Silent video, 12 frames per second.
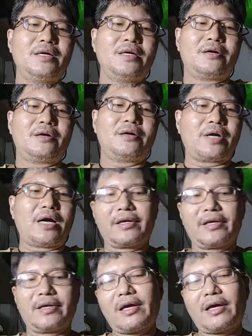or
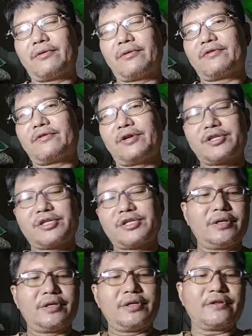architect or researcher,
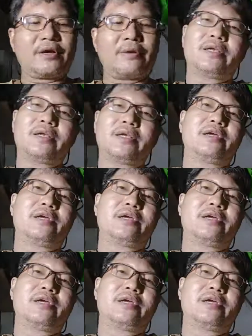and somebody else